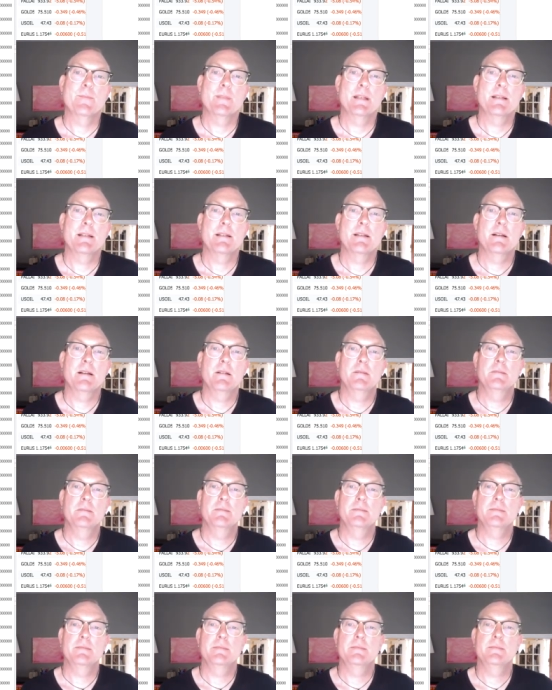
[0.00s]
so
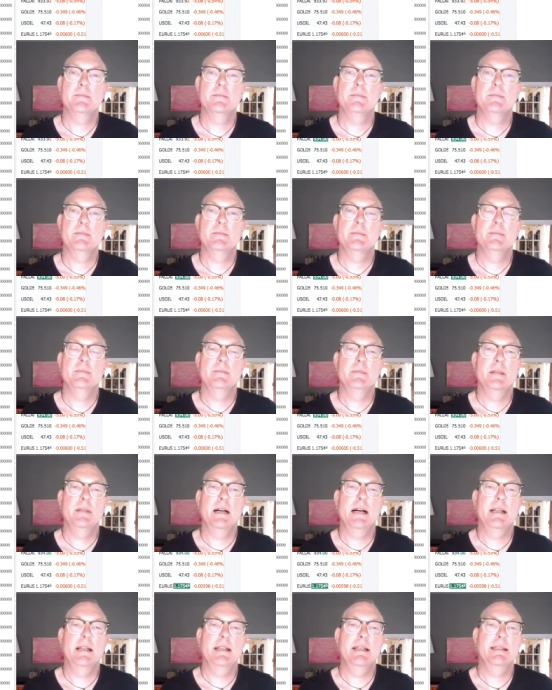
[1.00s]

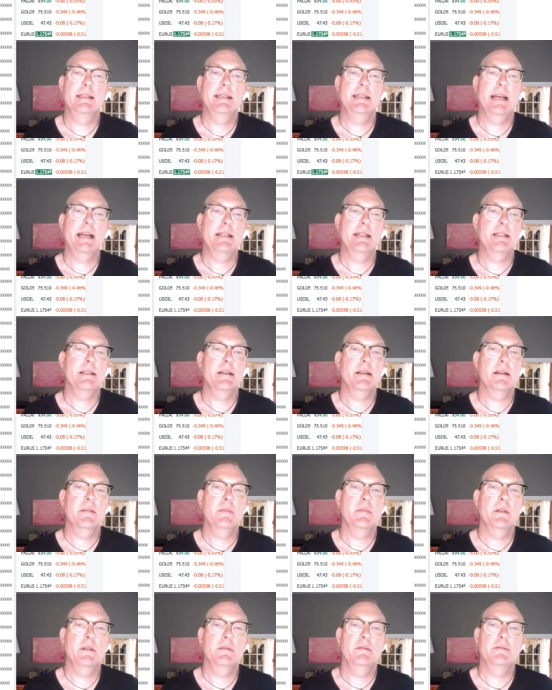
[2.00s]
I think Dash is going to
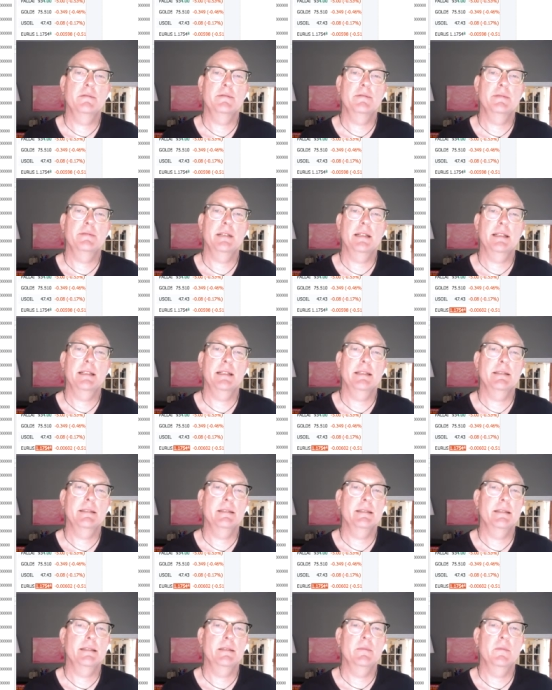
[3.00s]
move. I think
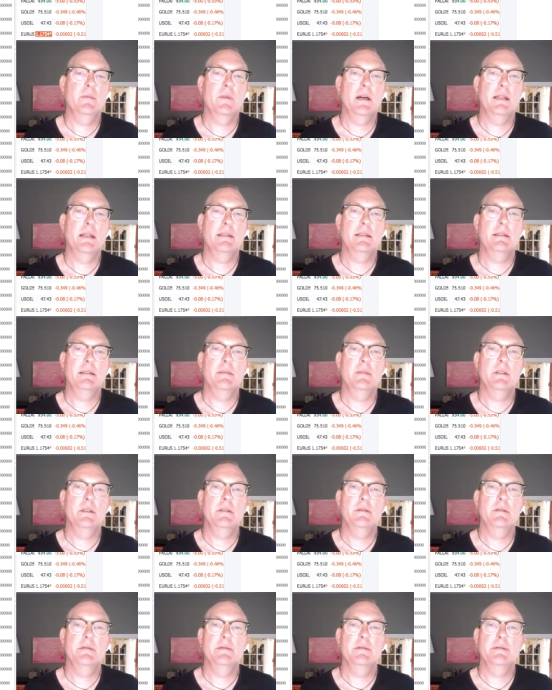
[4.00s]
it's, it wants to
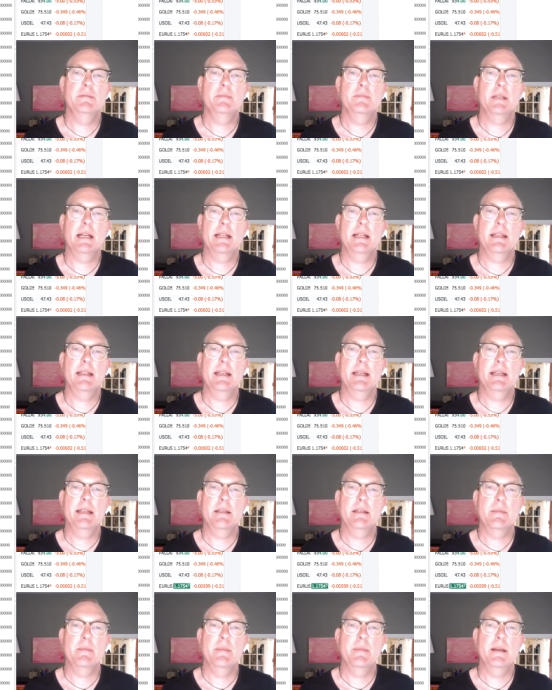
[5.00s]
move, but I think
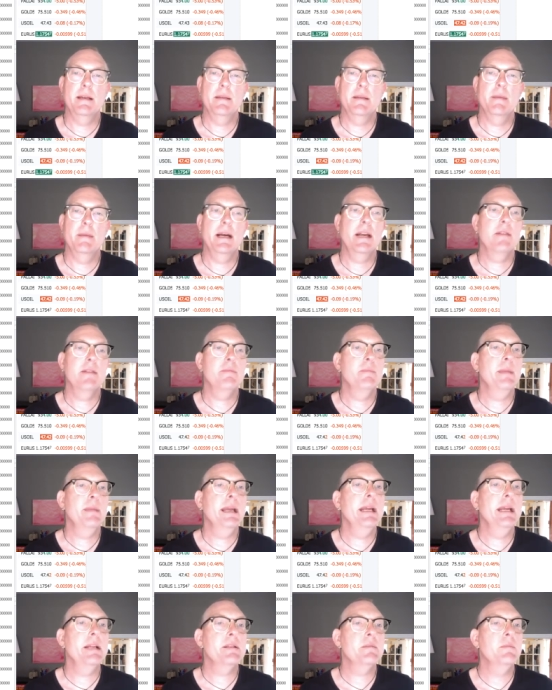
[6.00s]
it's it might have
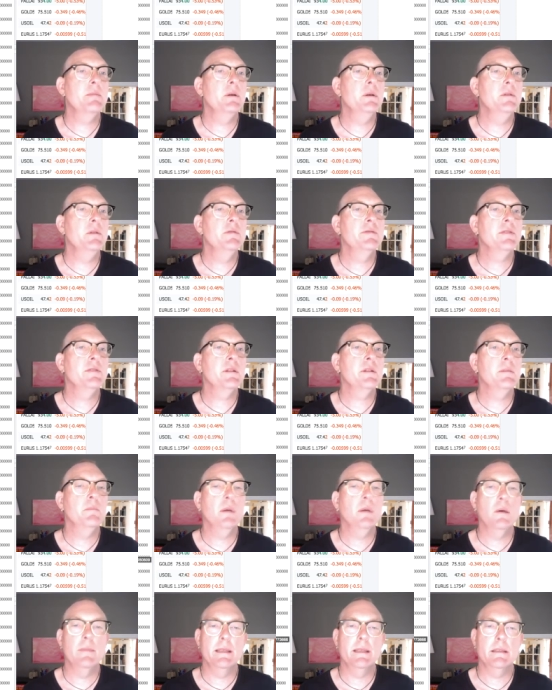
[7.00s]
made its move for the
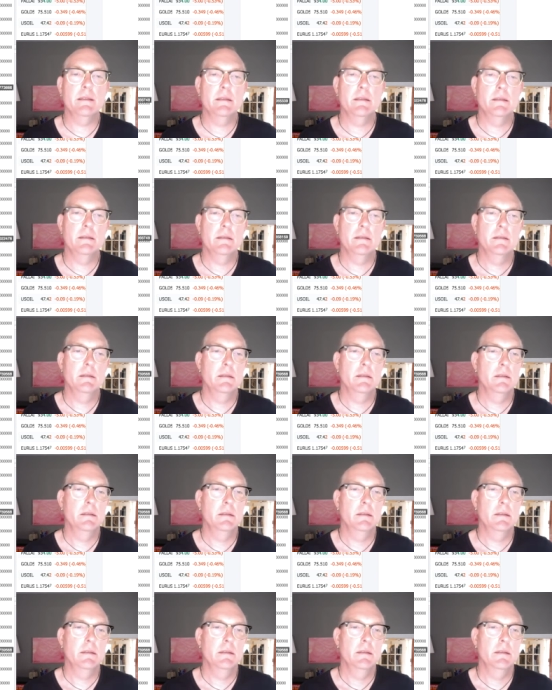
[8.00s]
moment.
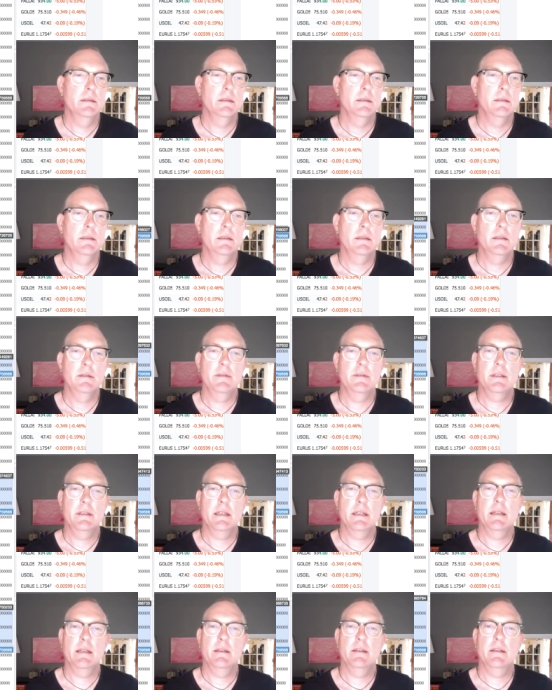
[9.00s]
You know, if you
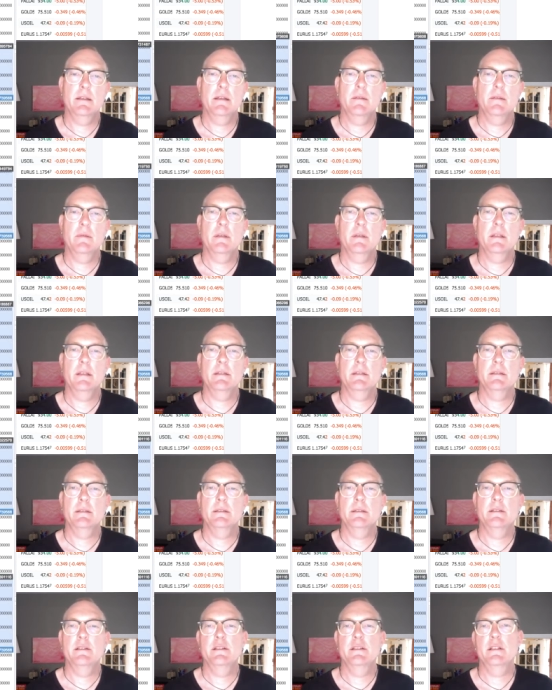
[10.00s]
kind of look at where the
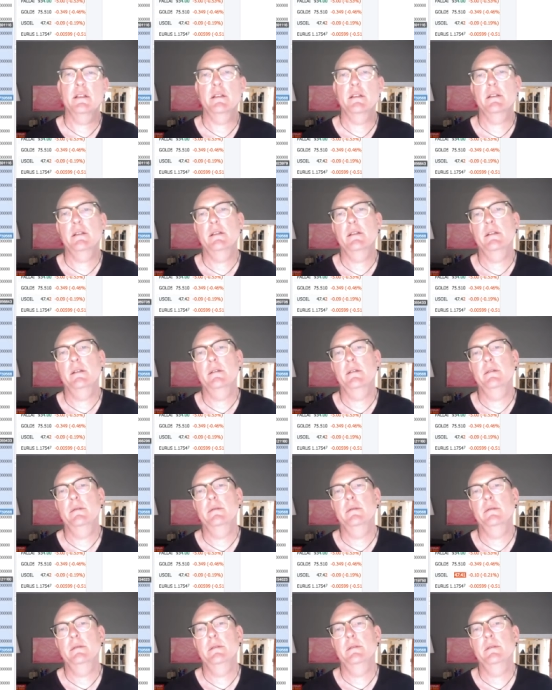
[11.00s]
chart
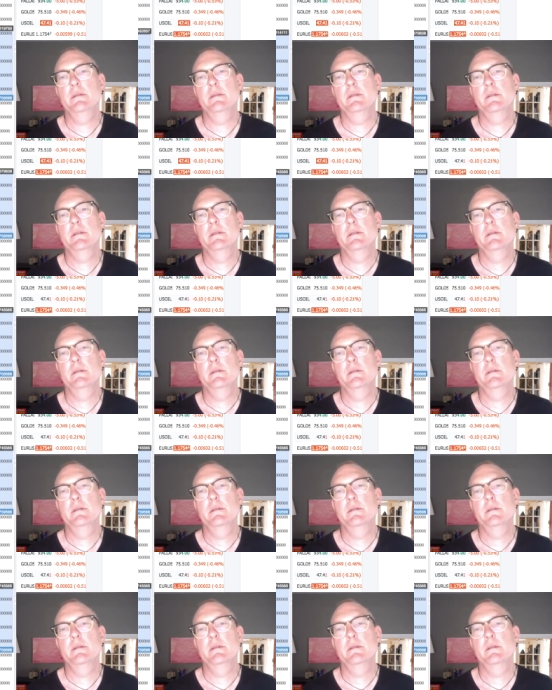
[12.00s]
goes,